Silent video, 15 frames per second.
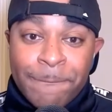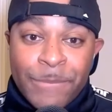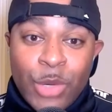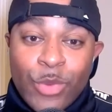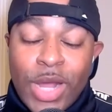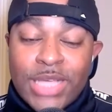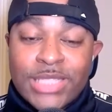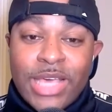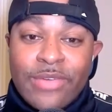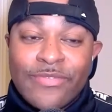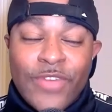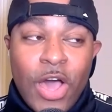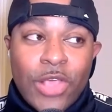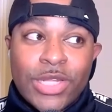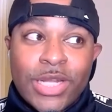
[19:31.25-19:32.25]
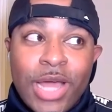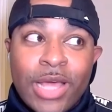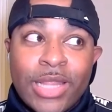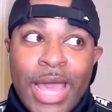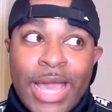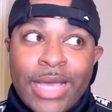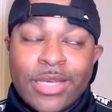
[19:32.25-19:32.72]
and when I say falling,
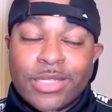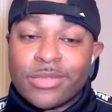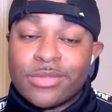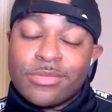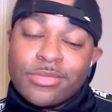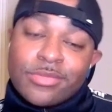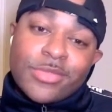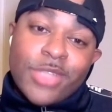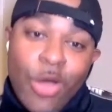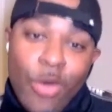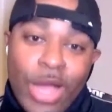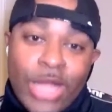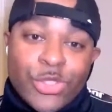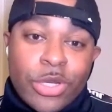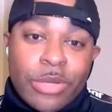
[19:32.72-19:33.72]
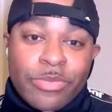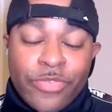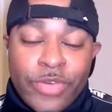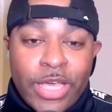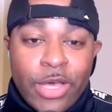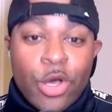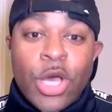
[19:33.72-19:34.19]
not like, oh, I trip
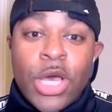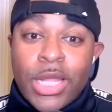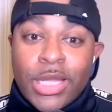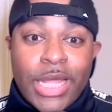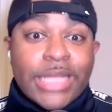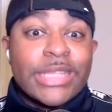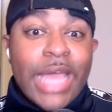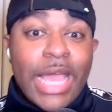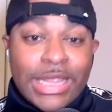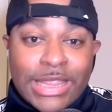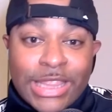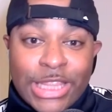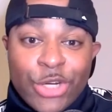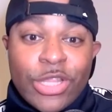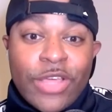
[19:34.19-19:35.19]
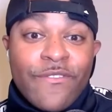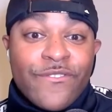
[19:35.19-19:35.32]
fell. Like they literally